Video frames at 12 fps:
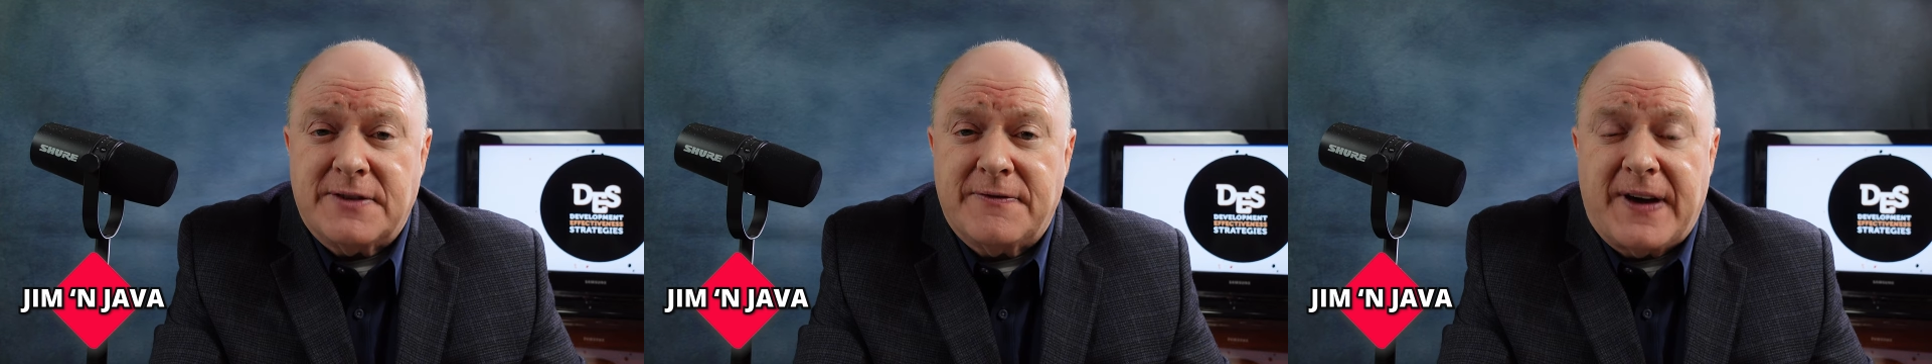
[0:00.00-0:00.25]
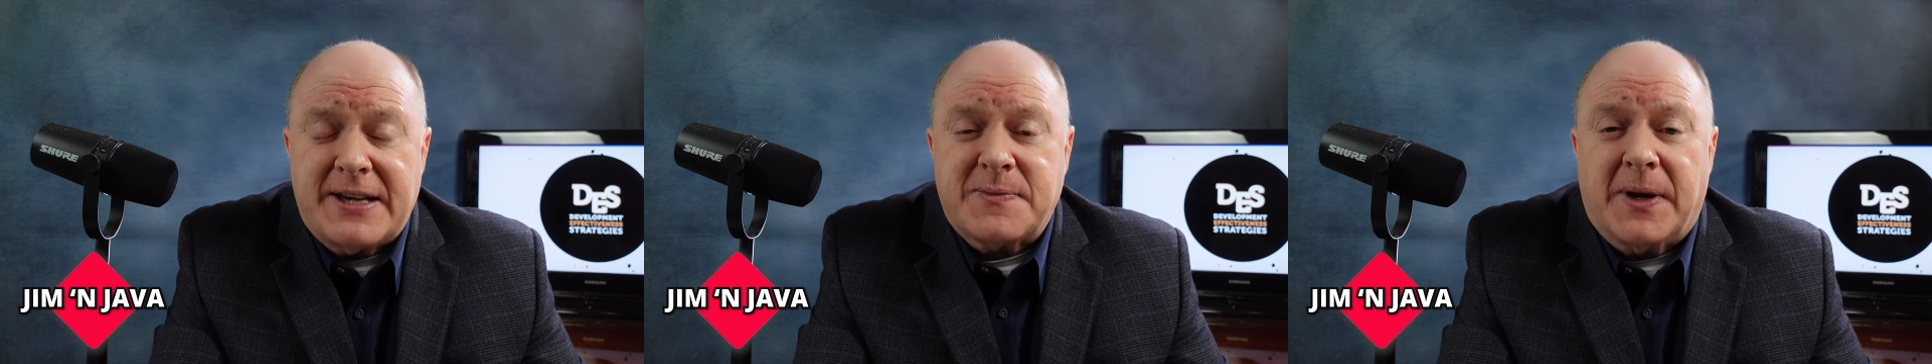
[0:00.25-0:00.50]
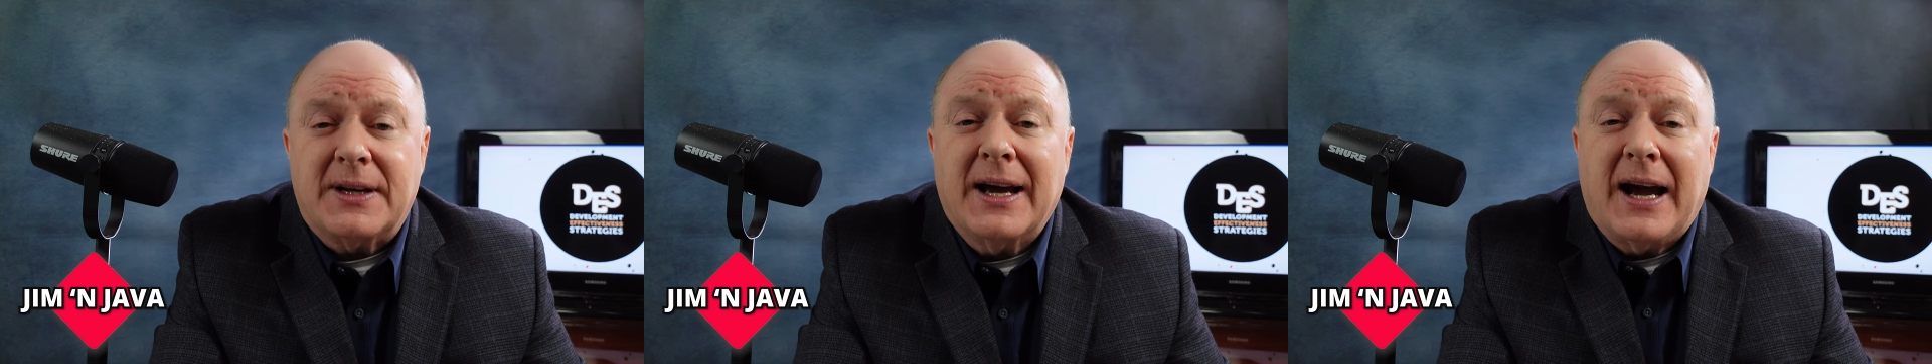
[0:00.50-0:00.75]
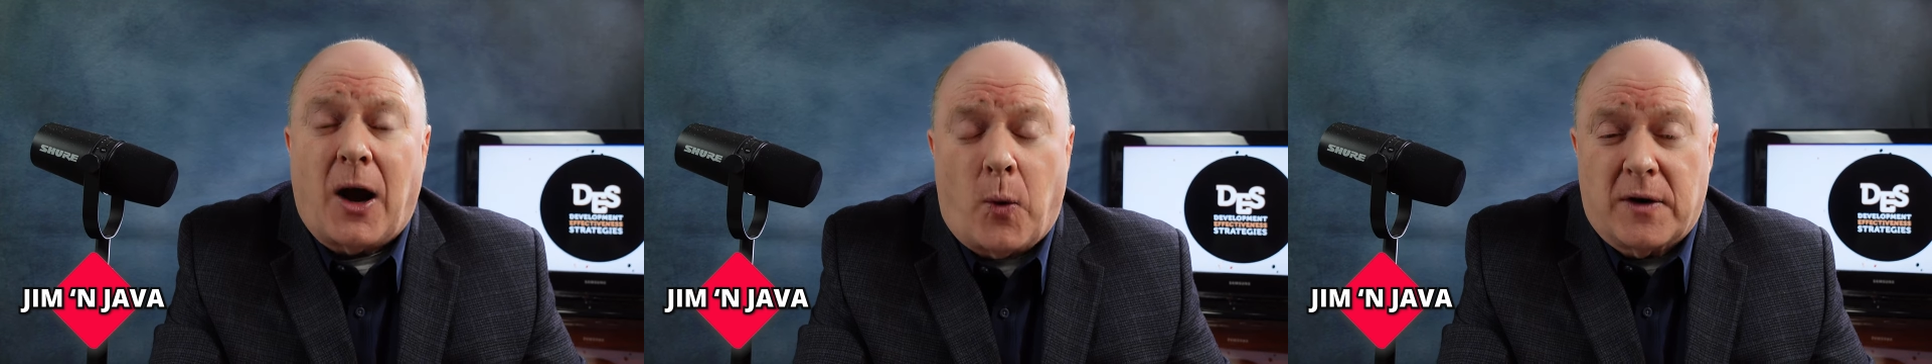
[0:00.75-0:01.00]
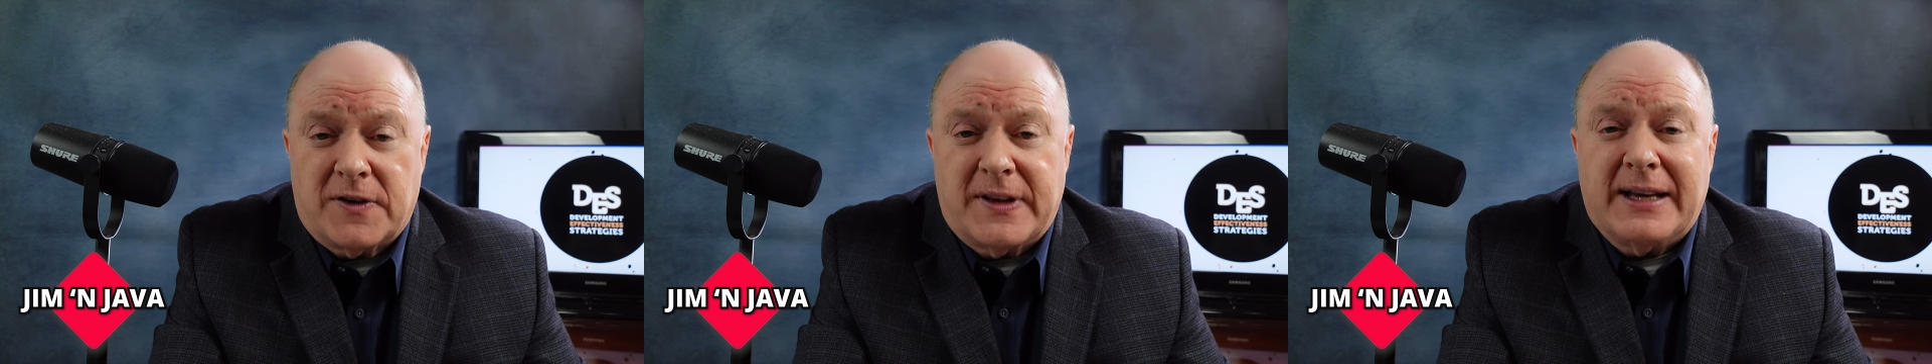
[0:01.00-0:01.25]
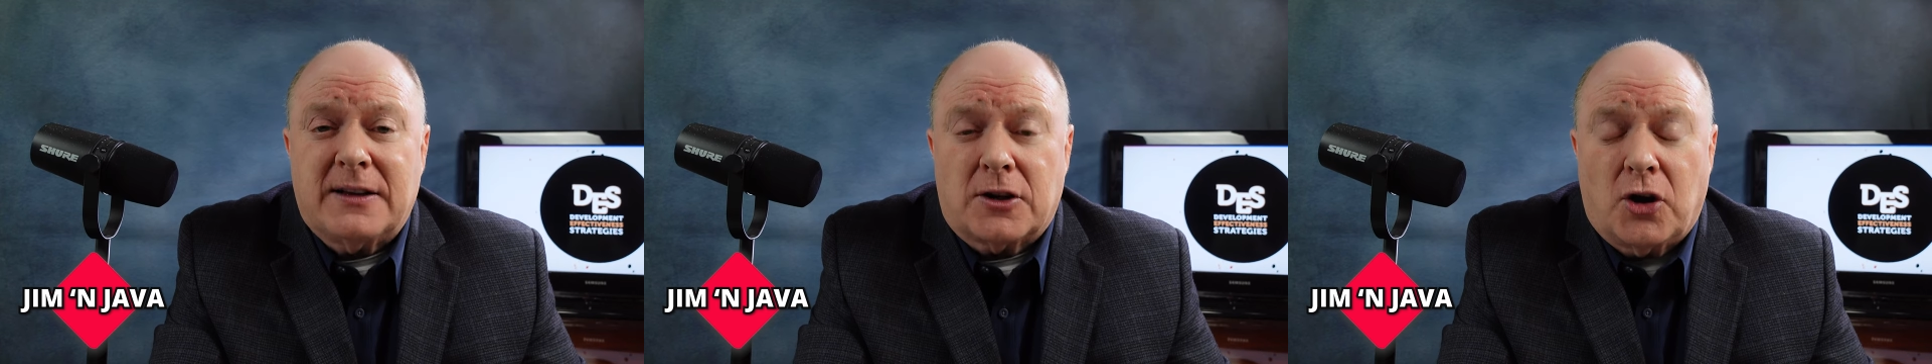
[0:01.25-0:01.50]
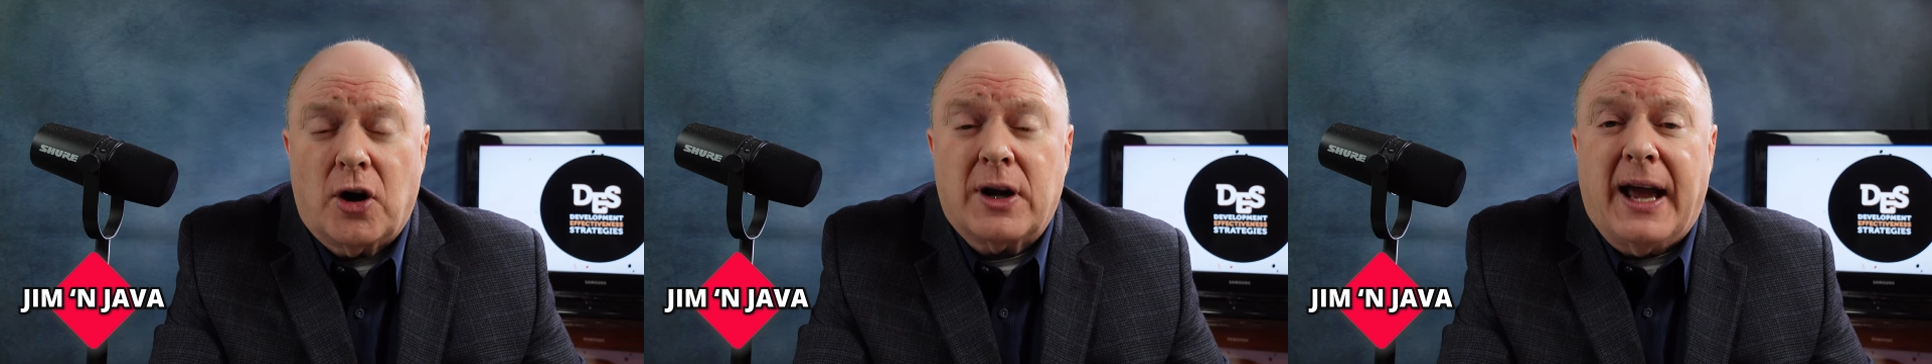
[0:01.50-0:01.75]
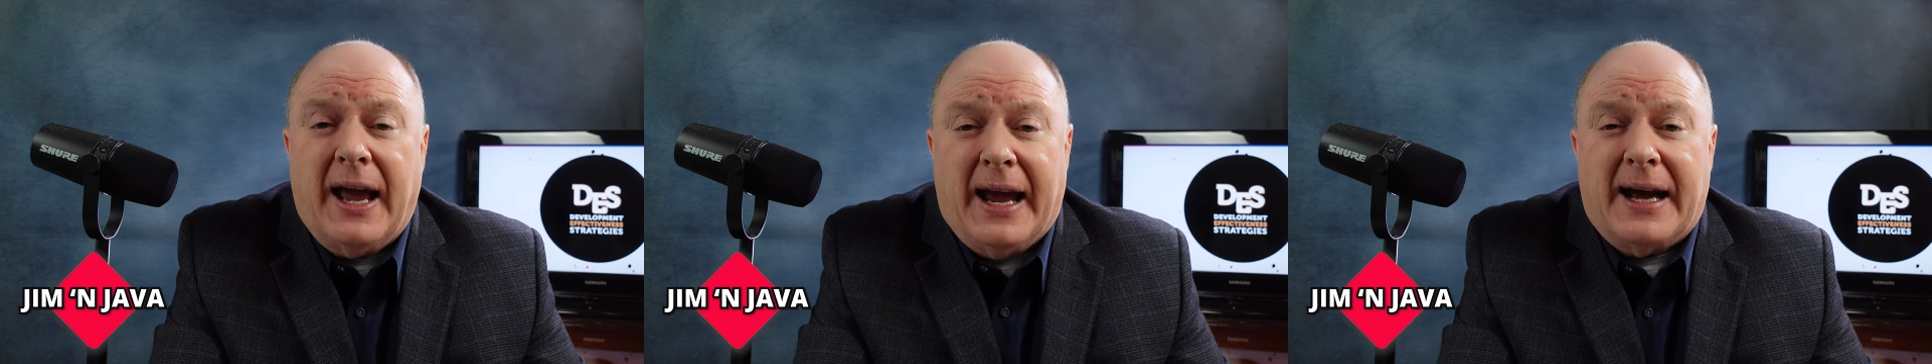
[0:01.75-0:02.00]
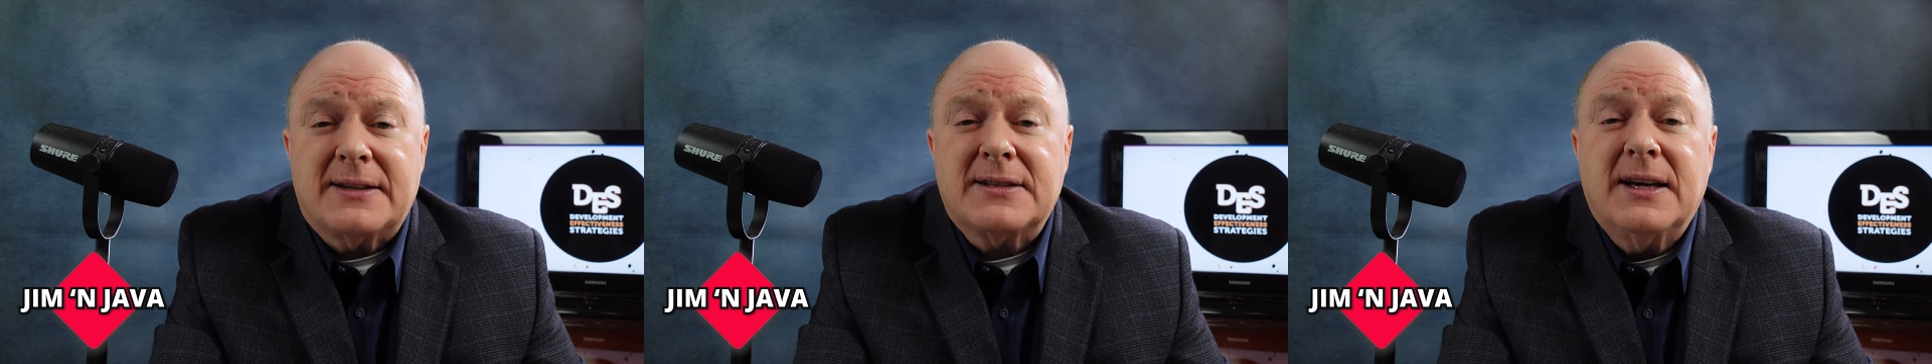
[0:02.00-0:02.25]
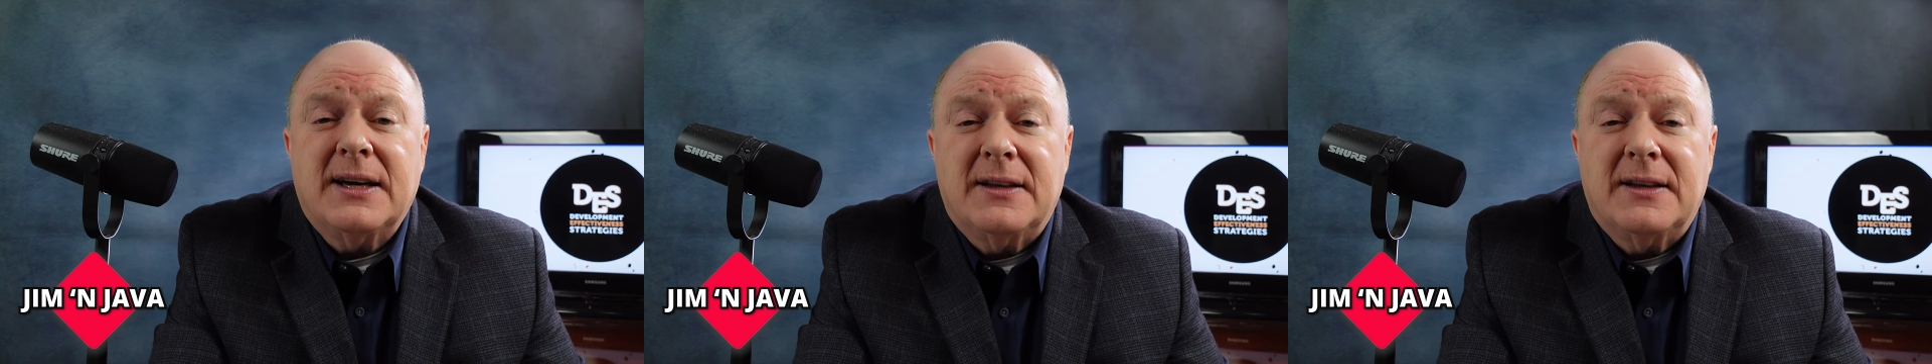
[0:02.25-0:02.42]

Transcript: investment? However, they look at